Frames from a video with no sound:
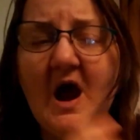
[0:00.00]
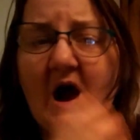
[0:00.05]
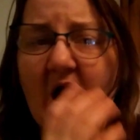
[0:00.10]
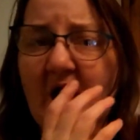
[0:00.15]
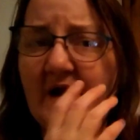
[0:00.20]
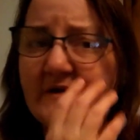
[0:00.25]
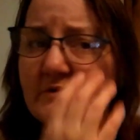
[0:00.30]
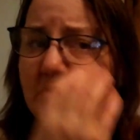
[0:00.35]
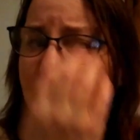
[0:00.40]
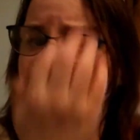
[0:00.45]

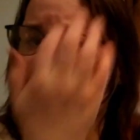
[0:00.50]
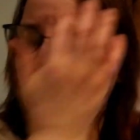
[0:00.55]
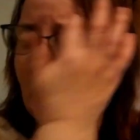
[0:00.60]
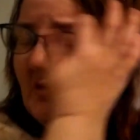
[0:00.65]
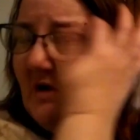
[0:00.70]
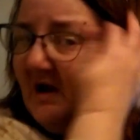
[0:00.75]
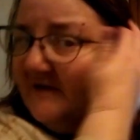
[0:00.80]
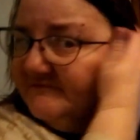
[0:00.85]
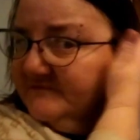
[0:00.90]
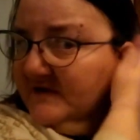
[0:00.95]
I don't know,
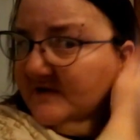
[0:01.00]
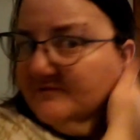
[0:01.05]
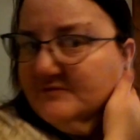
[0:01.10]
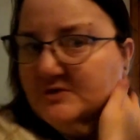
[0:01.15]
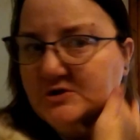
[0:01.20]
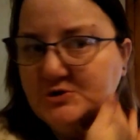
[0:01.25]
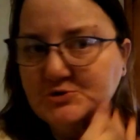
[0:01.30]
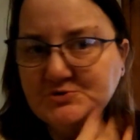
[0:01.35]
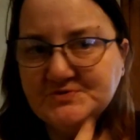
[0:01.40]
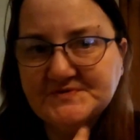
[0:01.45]
I've never
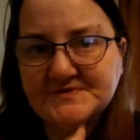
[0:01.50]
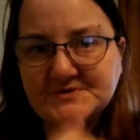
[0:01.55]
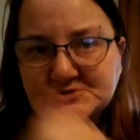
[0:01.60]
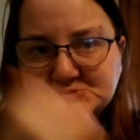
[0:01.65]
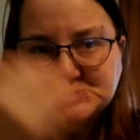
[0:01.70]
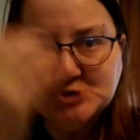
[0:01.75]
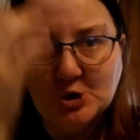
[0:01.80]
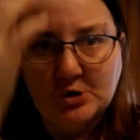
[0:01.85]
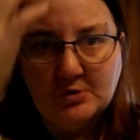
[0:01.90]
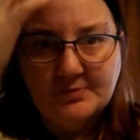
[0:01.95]
used a
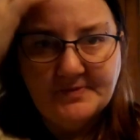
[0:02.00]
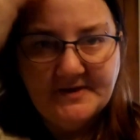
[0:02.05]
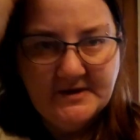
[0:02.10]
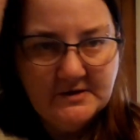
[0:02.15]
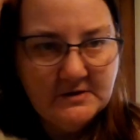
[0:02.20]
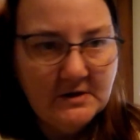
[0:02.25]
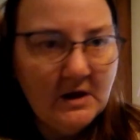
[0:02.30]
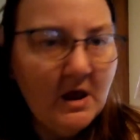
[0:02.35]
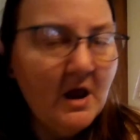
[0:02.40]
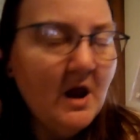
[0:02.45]
shawl
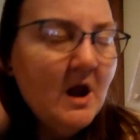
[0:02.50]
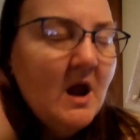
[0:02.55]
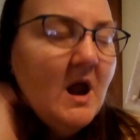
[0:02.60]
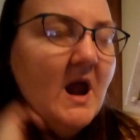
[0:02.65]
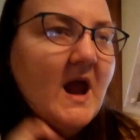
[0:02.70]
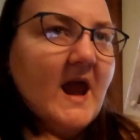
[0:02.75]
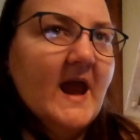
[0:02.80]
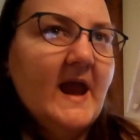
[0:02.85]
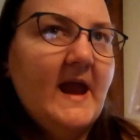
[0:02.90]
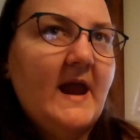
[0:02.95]
pin,
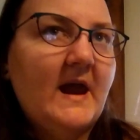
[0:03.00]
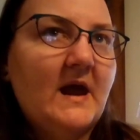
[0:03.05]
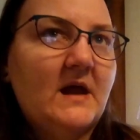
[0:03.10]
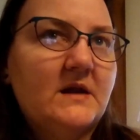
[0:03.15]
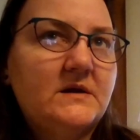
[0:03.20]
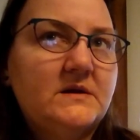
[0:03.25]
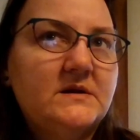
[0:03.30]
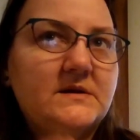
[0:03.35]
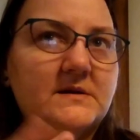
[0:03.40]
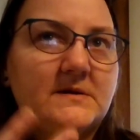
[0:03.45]

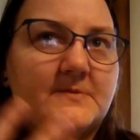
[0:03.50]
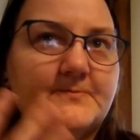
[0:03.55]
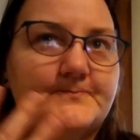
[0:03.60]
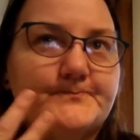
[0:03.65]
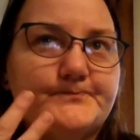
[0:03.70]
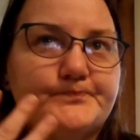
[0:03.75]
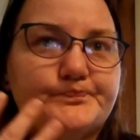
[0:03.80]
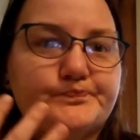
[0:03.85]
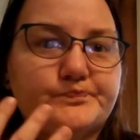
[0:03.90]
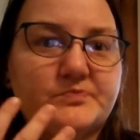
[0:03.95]
and
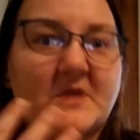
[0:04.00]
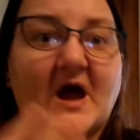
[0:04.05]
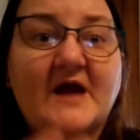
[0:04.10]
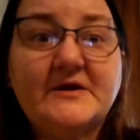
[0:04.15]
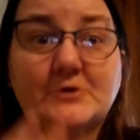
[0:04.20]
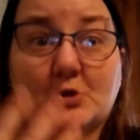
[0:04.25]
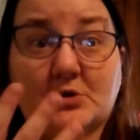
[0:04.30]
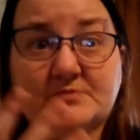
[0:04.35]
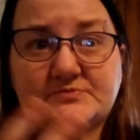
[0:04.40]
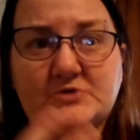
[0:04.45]
I
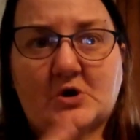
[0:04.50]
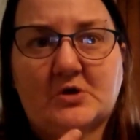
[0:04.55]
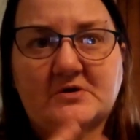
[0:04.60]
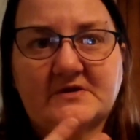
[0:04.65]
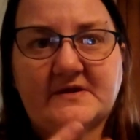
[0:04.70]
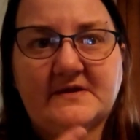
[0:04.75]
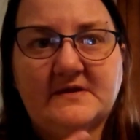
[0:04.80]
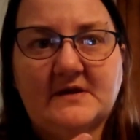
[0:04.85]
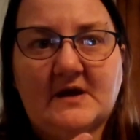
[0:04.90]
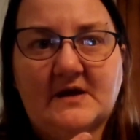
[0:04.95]
know I'm
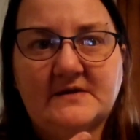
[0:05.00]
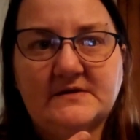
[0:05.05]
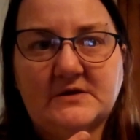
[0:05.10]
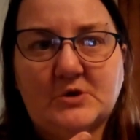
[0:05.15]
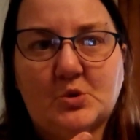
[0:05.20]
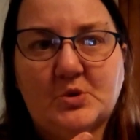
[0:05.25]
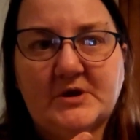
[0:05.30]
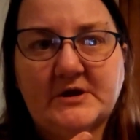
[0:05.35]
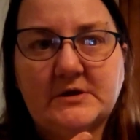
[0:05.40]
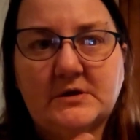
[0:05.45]
talking kind of
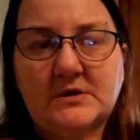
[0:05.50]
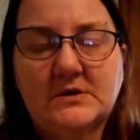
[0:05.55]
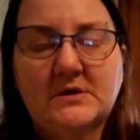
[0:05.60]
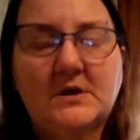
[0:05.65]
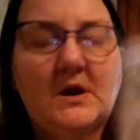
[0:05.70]
quick.